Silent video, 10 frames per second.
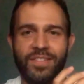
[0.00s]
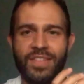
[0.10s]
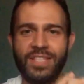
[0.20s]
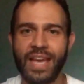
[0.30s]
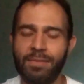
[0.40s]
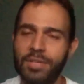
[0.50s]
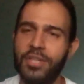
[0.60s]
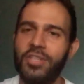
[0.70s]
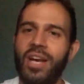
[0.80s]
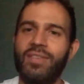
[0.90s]
same dish
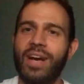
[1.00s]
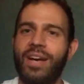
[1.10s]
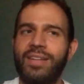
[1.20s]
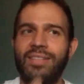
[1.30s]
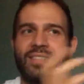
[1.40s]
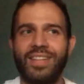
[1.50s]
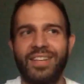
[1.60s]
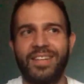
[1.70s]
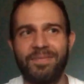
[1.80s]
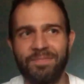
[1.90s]
that I've had
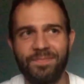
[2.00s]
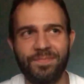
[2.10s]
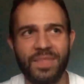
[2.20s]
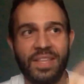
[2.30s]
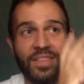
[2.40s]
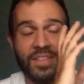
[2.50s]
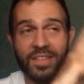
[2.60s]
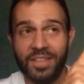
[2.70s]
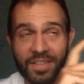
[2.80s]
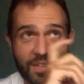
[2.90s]
in
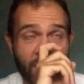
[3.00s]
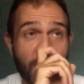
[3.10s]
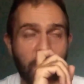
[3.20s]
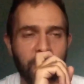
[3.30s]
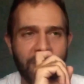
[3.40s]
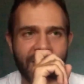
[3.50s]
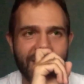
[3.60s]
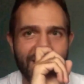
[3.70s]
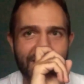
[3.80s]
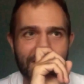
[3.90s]
the remote
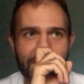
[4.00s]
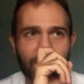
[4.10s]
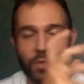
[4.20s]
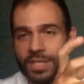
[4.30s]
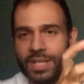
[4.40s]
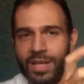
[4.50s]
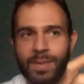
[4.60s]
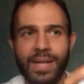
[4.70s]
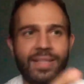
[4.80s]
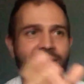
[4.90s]
places, which is dal
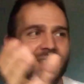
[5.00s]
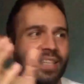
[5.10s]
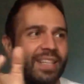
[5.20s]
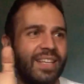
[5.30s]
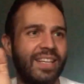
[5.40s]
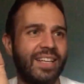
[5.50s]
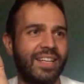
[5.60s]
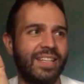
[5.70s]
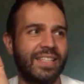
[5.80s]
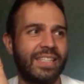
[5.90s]
bhat.
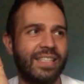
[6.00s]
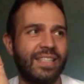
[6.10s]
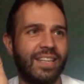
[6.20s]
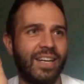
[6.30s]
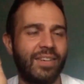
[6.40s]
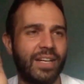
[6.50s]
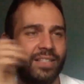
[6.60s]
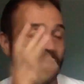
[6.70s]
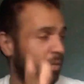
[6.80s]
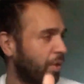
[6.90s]
I've had
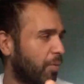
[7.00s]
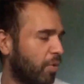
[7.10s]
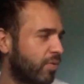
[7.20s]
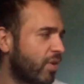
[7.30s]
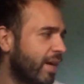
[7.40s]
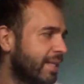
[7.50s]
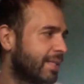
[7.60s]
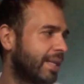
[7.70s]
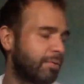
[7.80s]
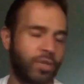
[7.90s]
a lot more
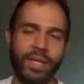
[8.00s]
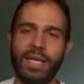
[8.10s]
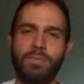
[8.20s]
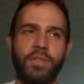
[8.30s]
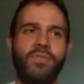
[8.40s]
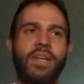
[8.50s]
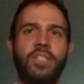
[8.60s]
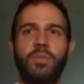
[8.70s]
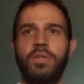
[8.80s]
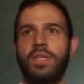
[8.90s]
variety. I'm trying to get as much
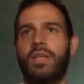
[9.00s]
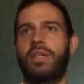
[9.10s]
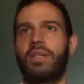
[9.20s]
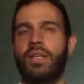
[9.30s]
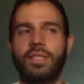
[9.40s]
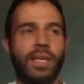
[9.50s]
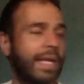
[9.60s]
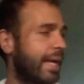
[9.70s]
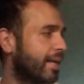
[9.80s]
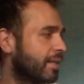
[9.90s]
vegetables in as I
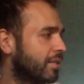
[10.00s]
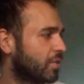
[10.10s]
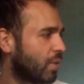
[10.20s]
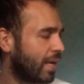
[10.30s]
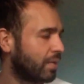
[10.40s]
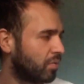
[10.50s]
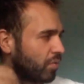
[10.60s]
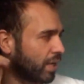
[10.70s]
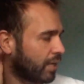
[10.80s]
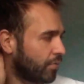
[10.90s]
can to aid with
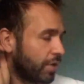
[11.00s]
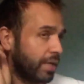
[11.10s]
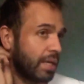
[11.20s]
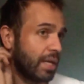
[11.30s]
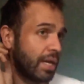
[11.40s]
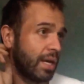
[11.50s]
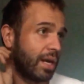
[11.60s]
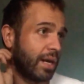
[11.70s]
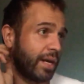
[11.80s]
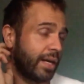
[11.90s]
recovery.
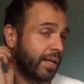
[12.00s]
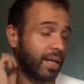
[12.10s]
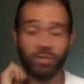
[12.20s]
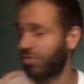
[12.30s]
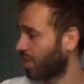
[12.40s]
I'm just